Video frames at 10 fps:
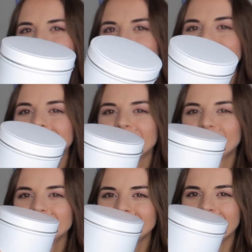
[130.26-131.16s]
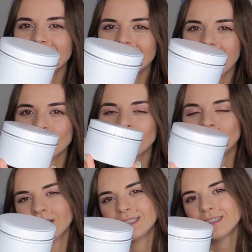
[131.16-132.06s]
It's so aesthetic and
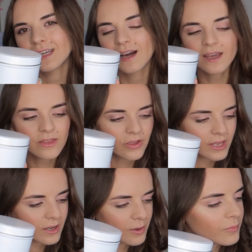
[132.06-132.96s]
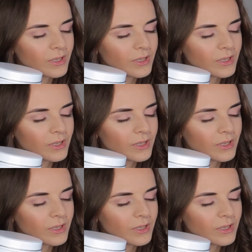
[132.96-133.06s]
minimalistic, I think.